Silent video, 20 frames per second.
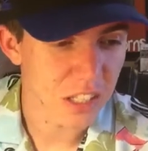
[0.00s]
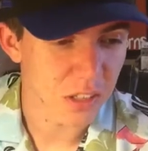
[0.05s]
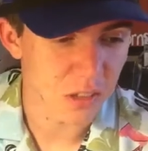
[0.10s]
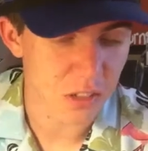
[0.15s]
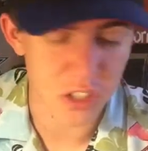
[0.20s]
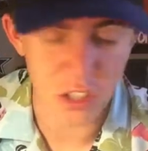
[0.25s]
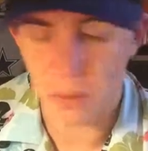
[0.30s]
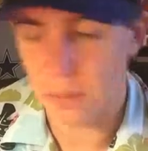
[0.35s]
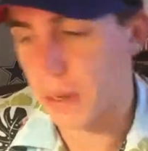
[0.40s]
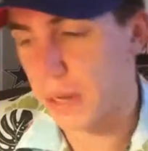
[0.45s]

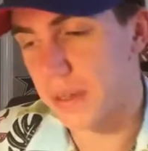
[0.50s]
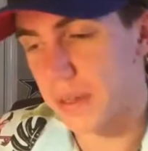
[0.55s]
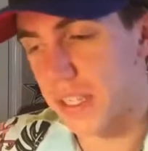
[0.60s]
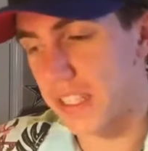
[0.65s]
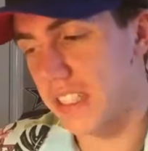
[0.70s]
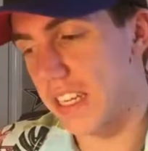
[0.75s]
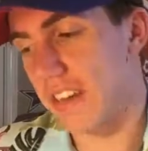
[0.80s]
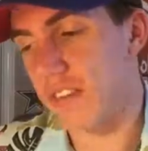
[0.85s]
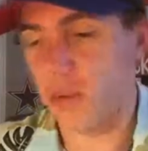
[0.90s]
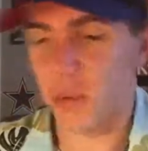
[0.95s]
Richard Petty,
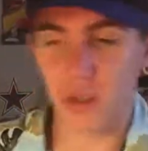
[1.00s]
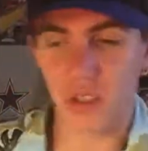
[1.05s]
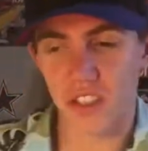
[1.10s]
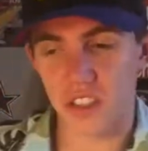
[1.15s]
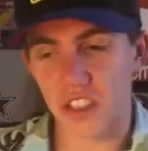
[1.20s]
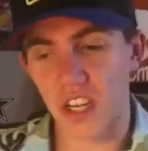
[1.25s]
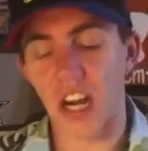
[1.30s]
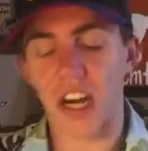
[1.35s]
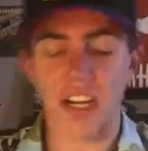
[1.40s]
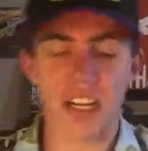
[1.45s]
because
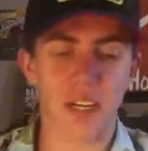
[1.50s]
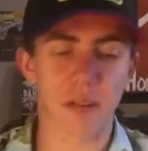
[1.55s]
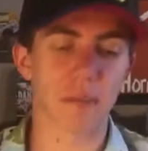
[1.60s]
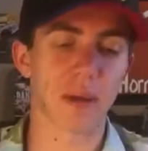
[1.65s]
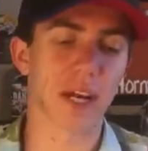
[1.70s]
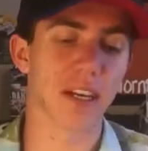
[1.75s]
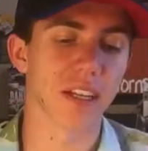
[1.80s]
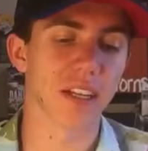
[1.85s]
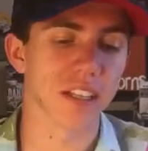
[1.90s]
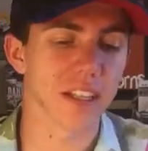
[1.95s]
everyone's talking
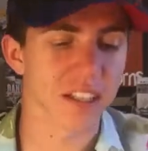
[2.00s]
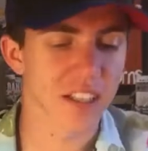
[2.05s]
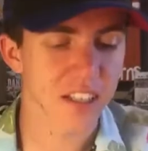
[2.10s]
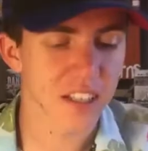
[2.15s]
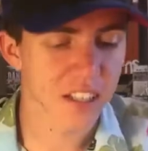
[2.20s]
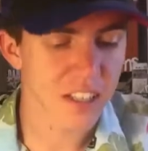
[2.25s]
about it.